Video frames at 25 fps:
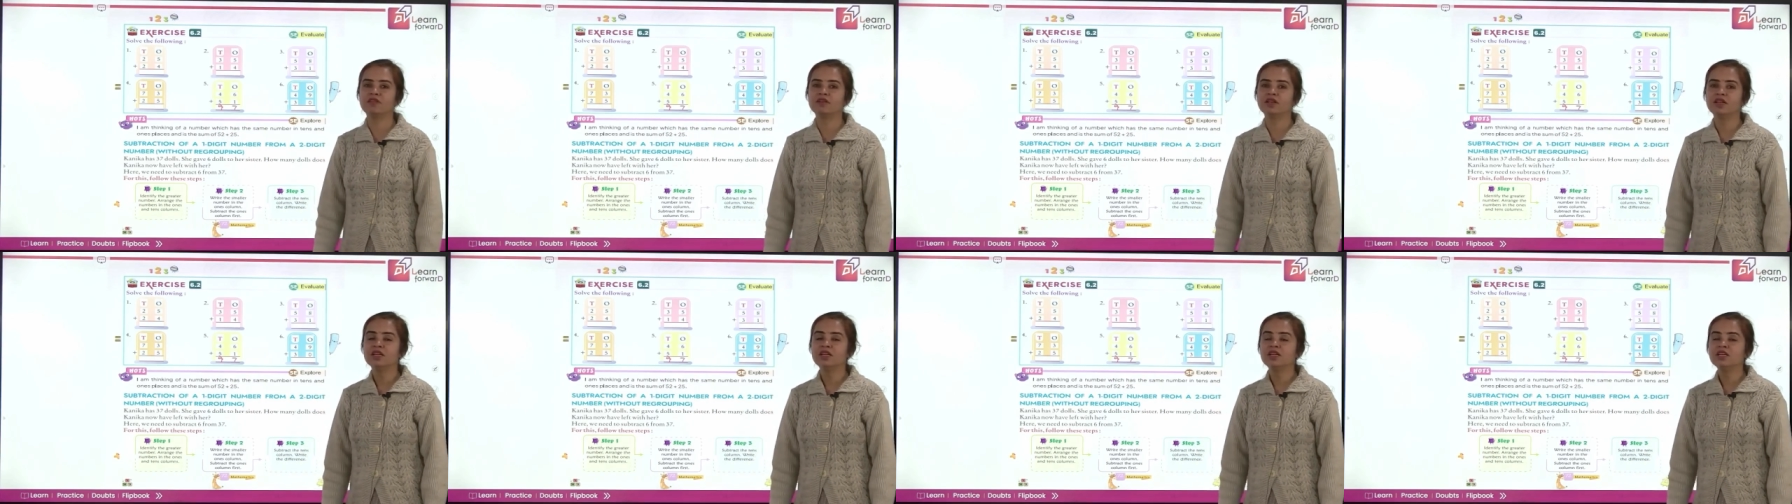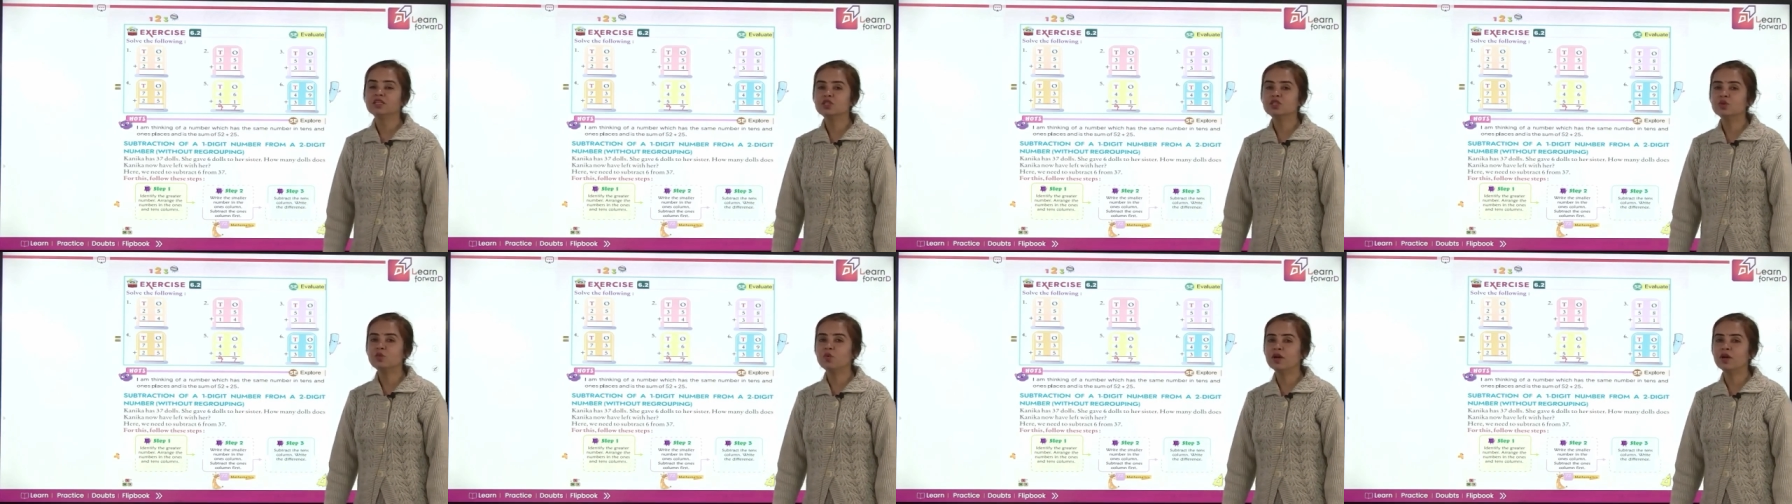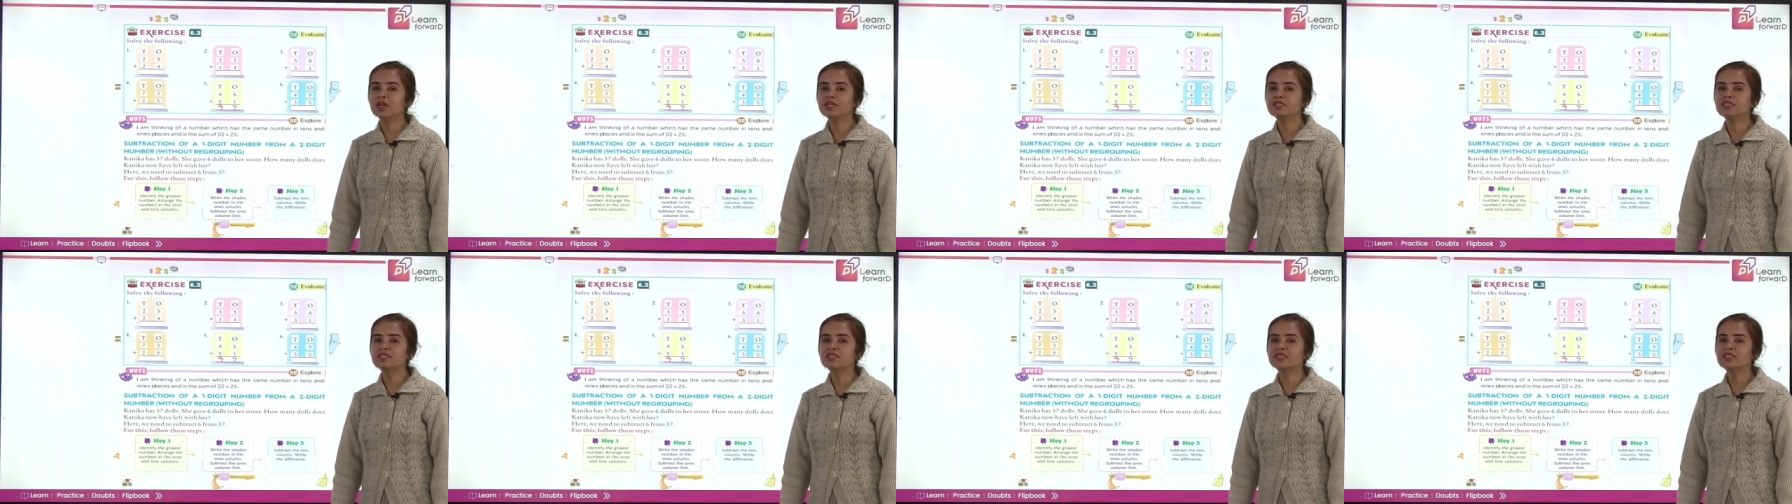So what is
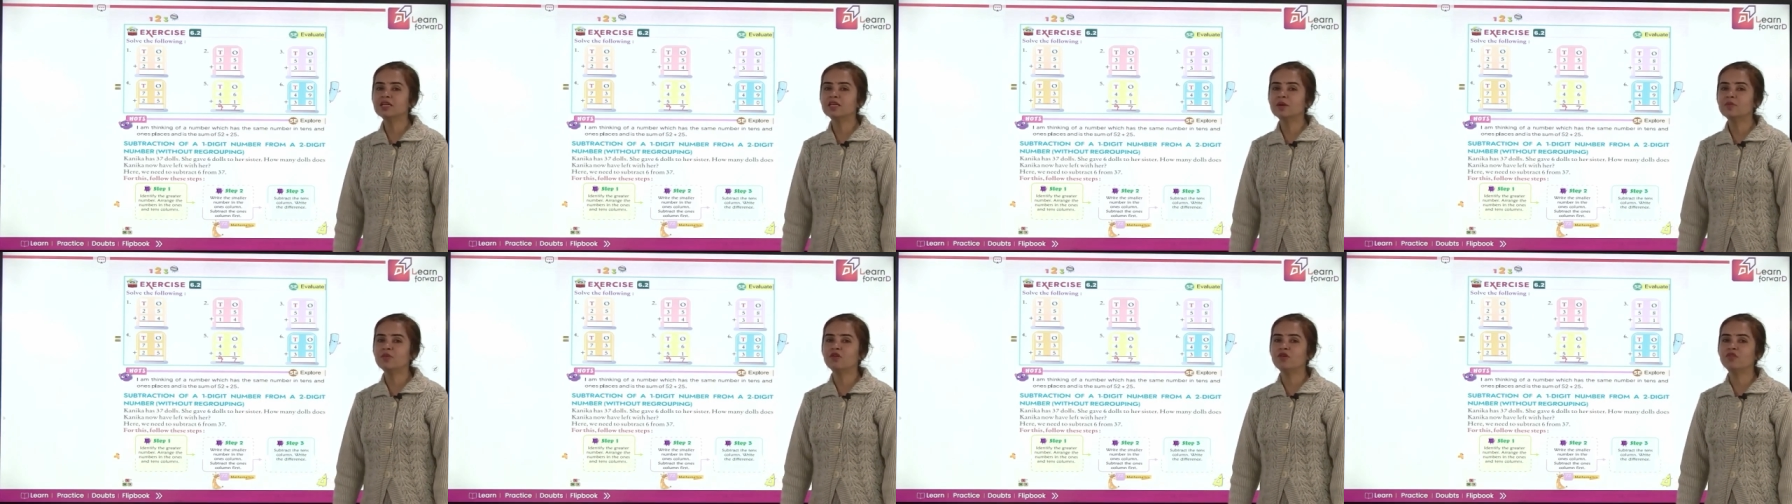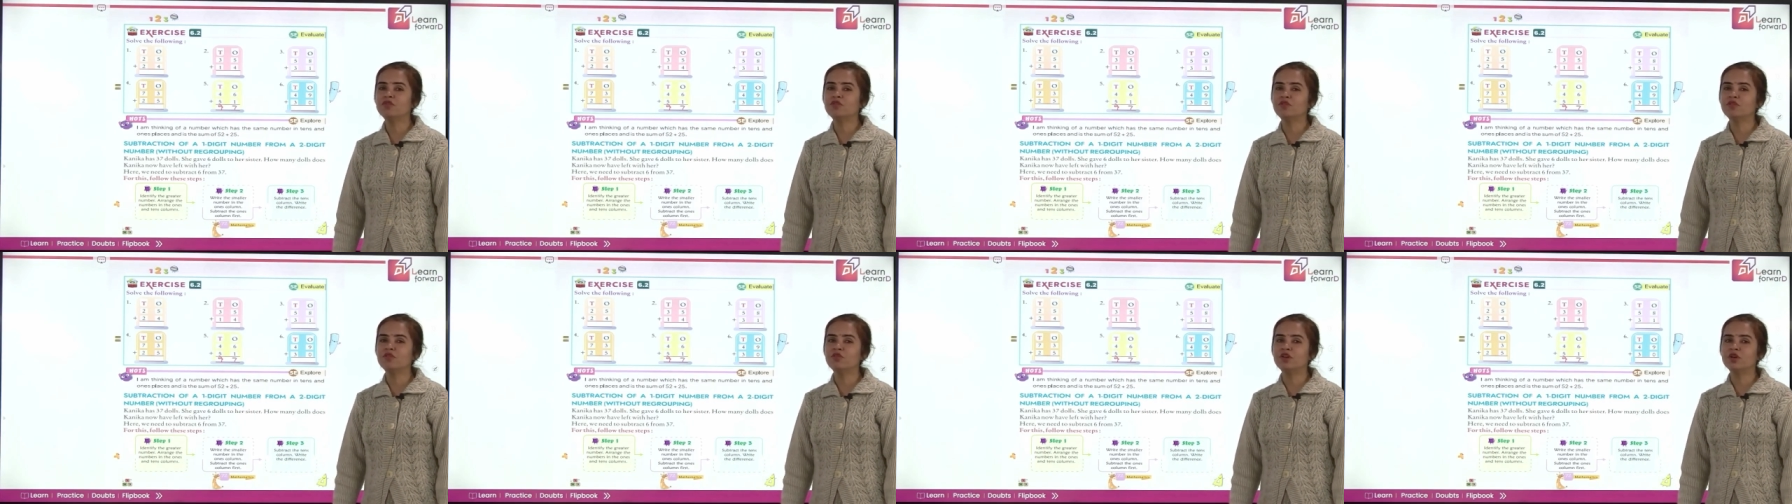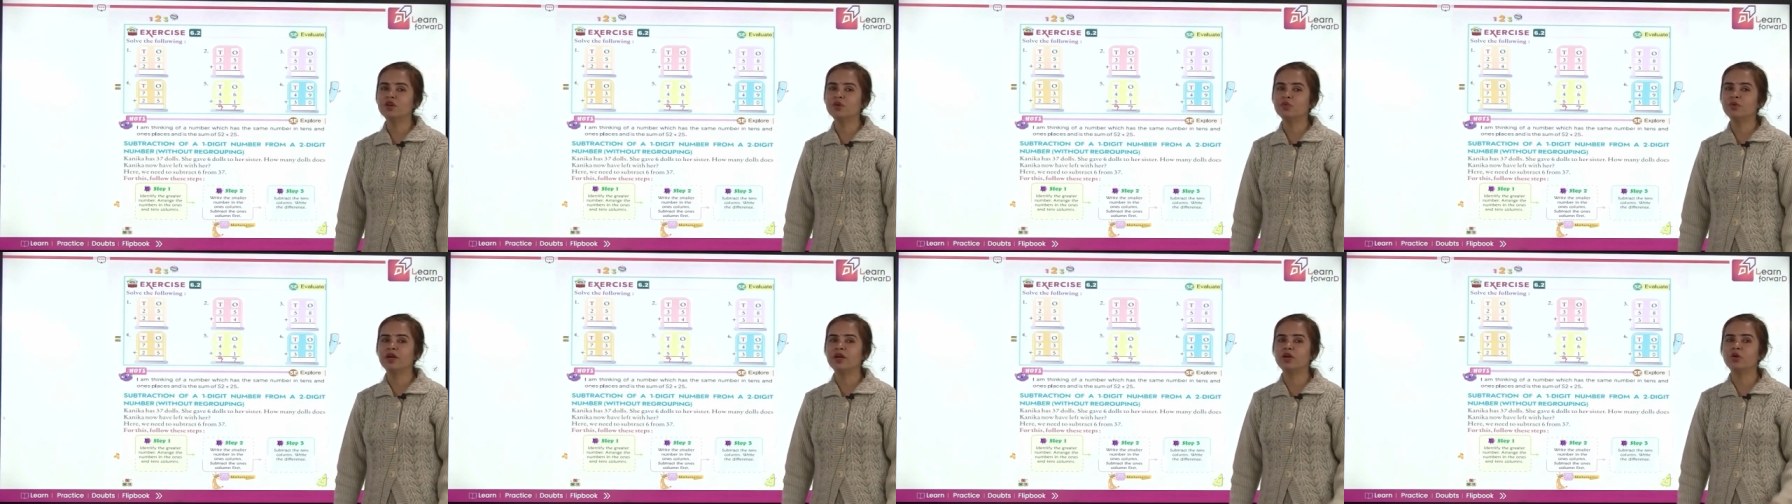the sum of 52
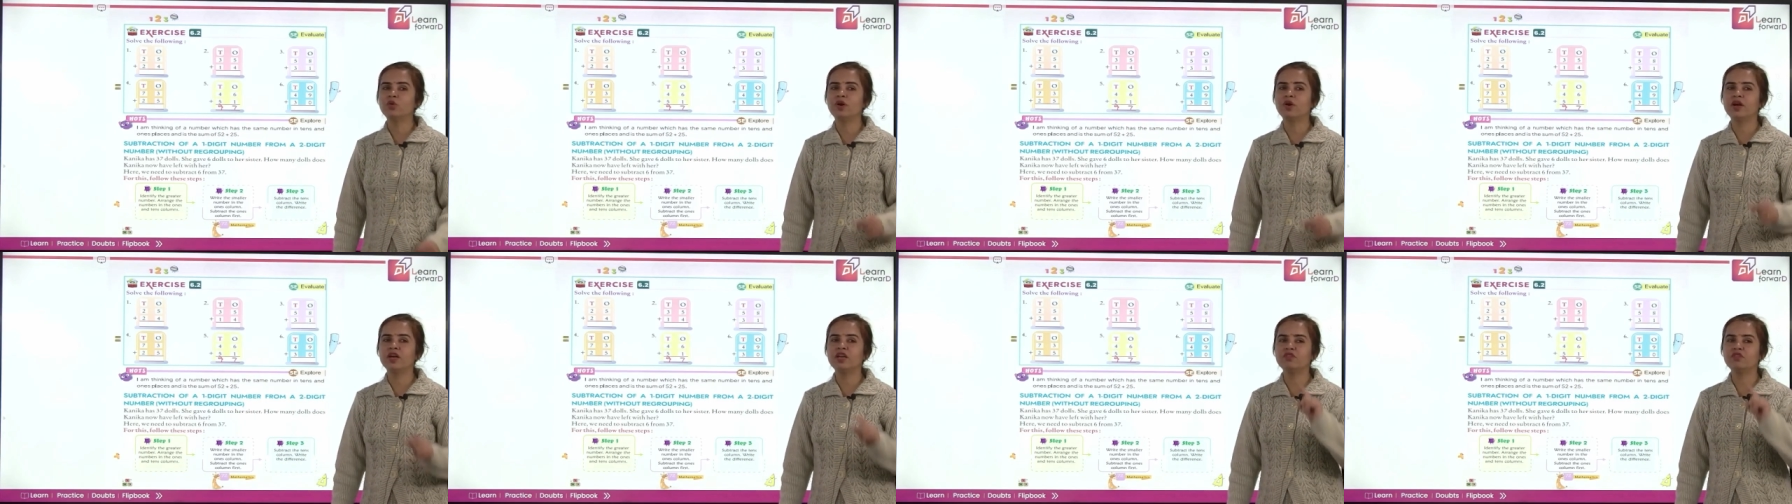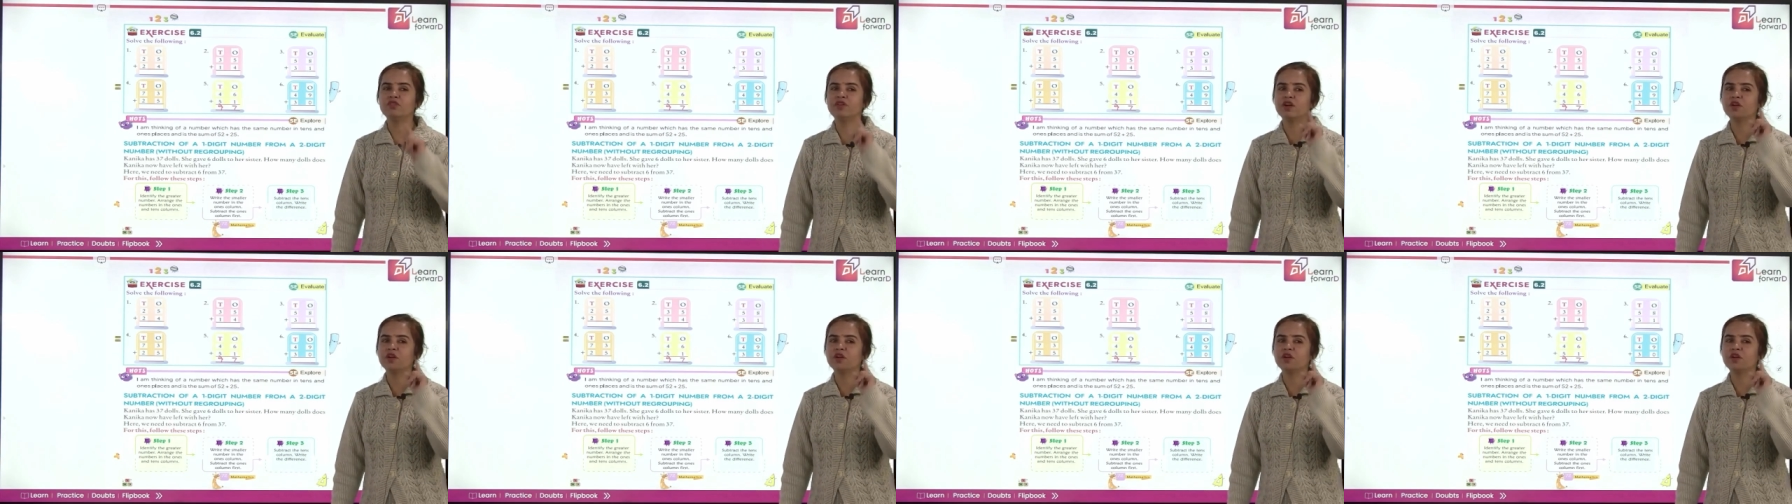and 25?